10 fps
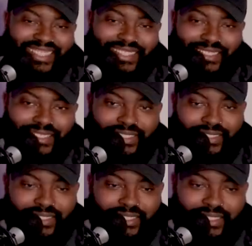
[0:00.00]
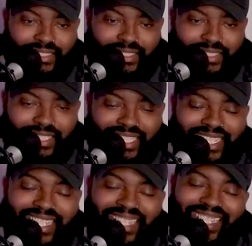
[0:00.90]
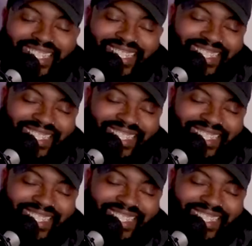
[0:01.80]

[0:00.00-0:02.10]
(silent)